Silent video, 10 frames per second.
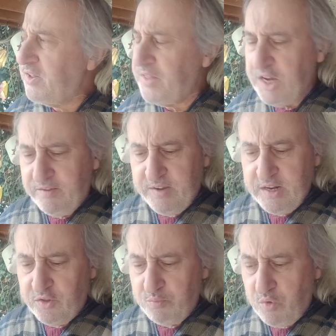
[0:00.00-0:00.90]
think of
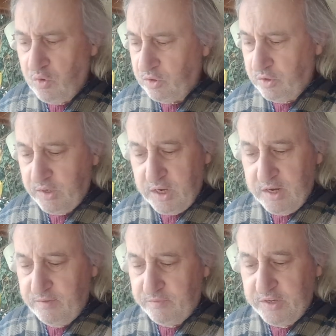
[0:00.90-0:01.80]
any more
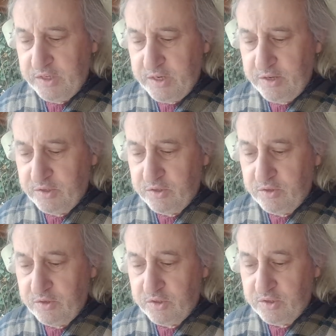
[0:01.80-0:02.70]
kind of details to
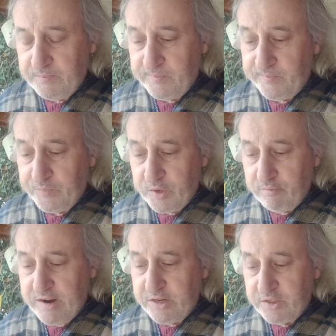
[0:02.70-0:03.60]
this
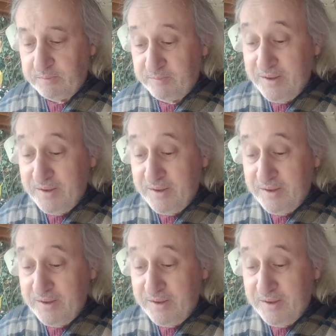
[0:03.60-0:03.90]
rant,